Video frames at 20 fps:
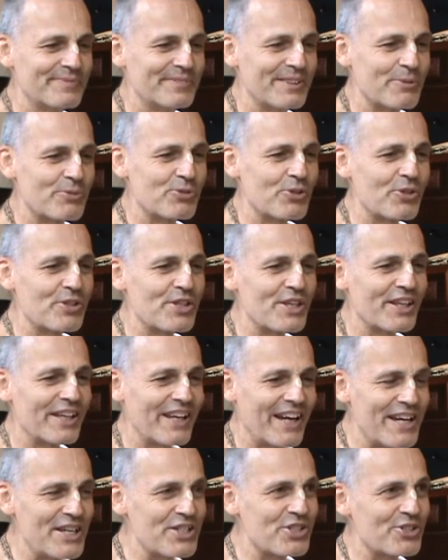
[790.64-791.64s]
It was on the
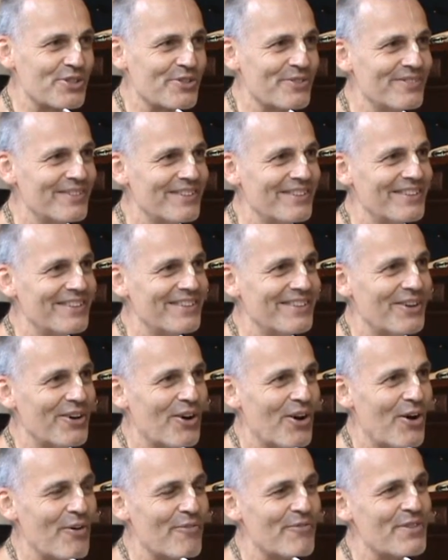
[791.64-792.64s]
occasion
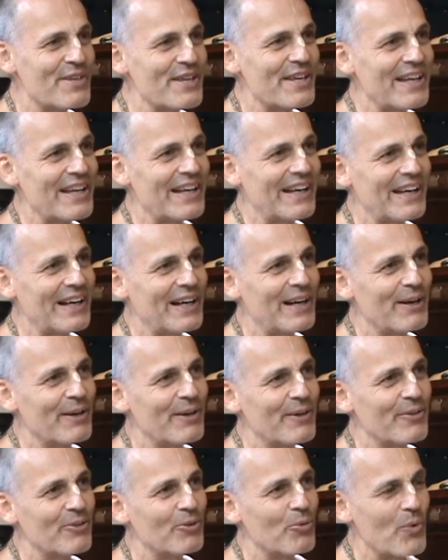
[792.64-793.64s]
of
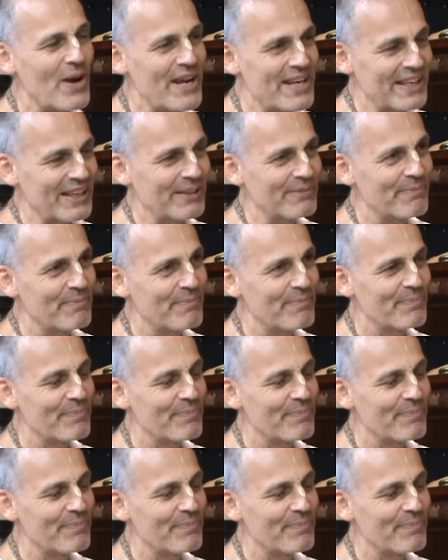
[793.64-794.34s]
the wedding.